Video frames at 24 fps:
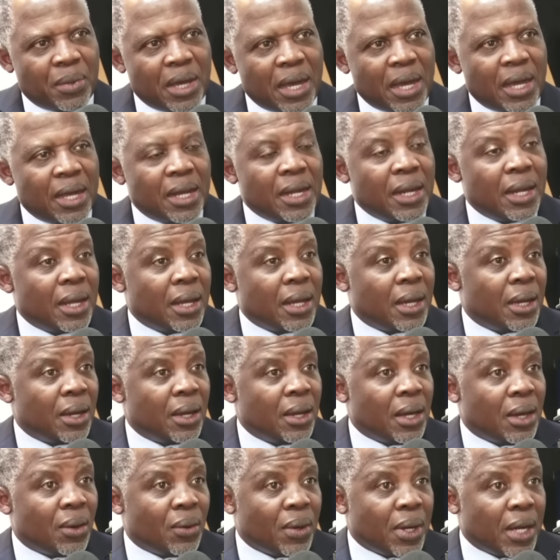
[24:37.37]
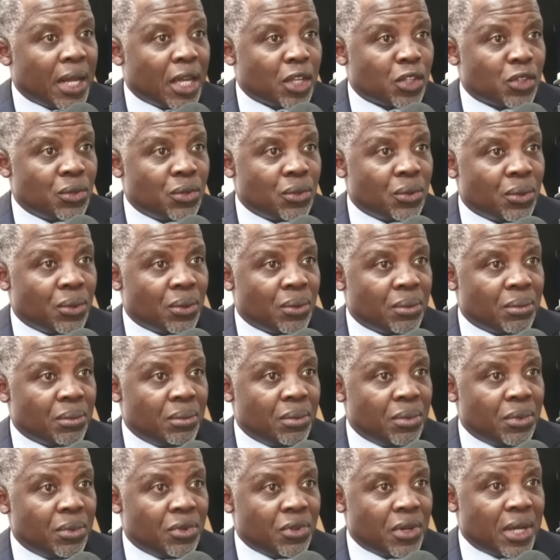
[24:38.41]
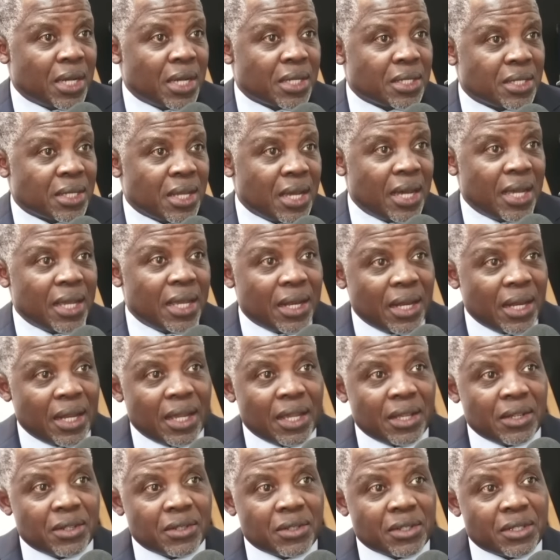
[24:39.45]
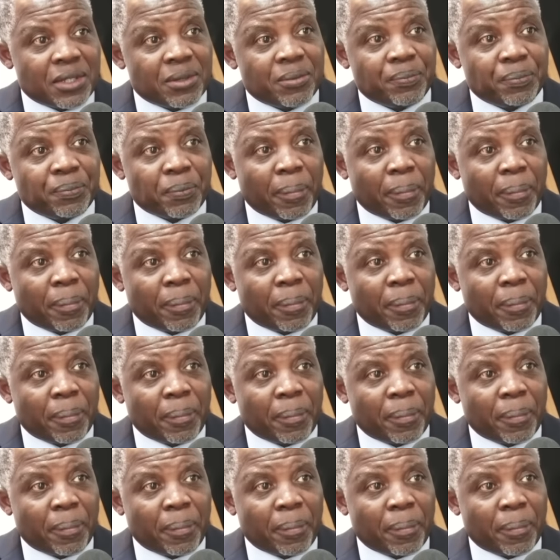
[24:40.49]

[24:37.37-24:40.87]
under our national drugs guidelines